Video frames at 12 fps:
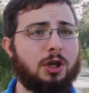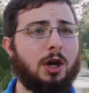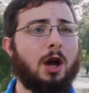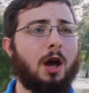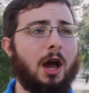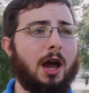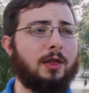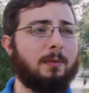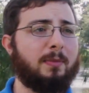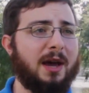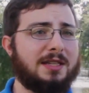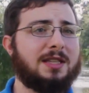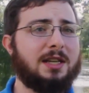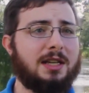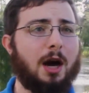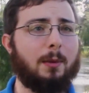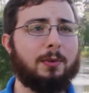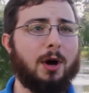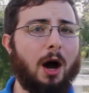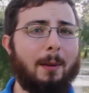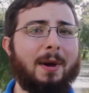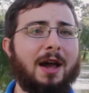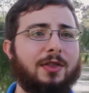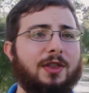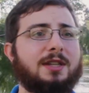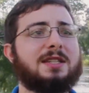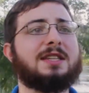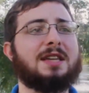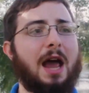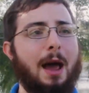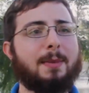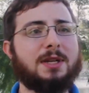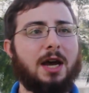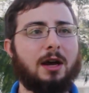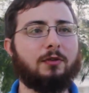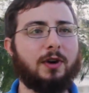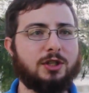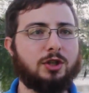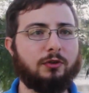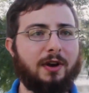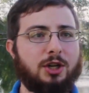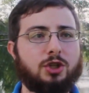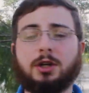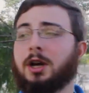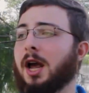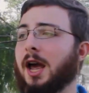And the best thing to help combat this is habitat restoration